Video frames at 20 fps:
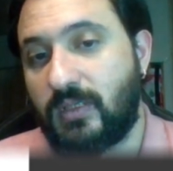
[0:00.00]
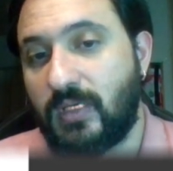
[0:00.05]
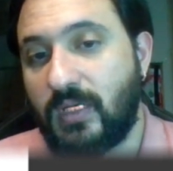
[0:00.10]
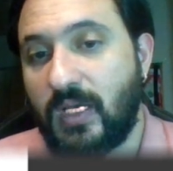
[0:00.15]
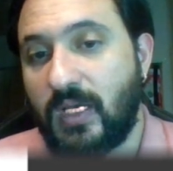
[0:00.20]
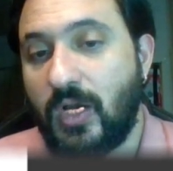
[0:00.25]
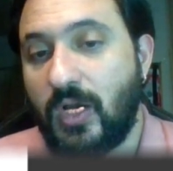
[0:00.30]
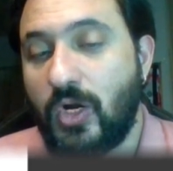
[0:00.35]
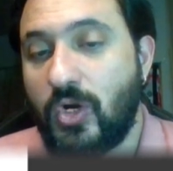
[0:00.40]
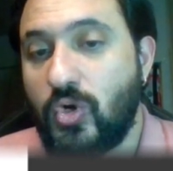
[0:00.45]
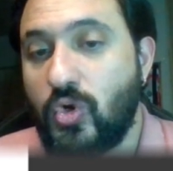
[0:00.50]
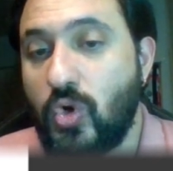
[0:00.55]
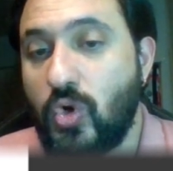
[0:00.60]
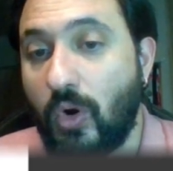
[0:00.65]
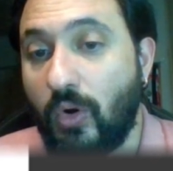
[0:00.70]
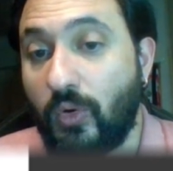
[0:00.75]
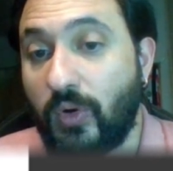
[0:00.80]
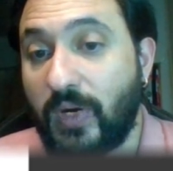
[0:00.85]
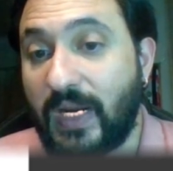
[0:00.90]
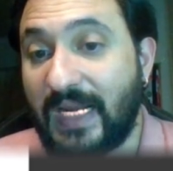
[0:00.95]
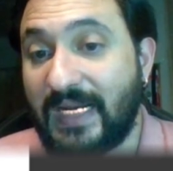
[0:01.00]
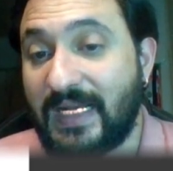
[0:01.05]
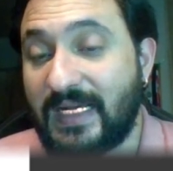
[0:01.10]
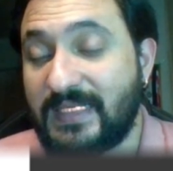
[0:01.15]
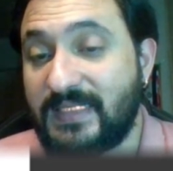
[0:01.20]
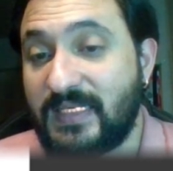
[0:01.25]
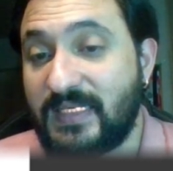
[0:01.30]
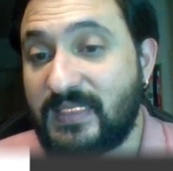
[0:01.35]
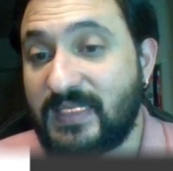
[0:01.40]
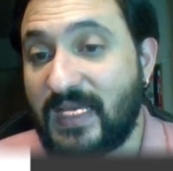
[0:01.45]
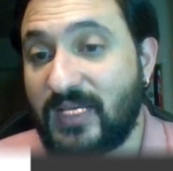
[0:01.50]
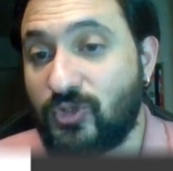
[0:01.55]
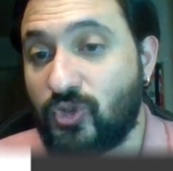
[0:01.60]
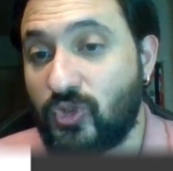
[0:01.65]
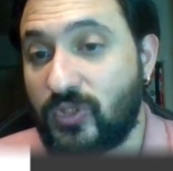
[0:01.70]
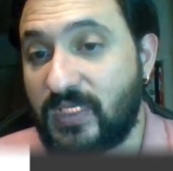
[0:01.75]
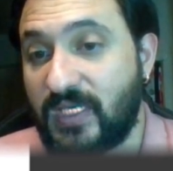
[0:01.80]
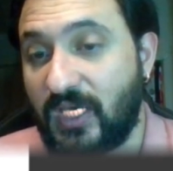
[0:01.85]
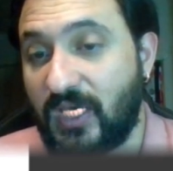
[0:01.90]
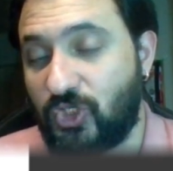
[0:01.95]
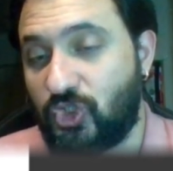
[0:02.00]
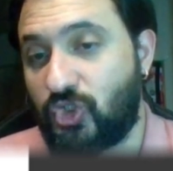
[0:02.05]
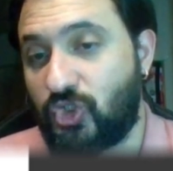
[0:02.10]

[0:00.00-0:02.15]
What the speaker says: who organized his education,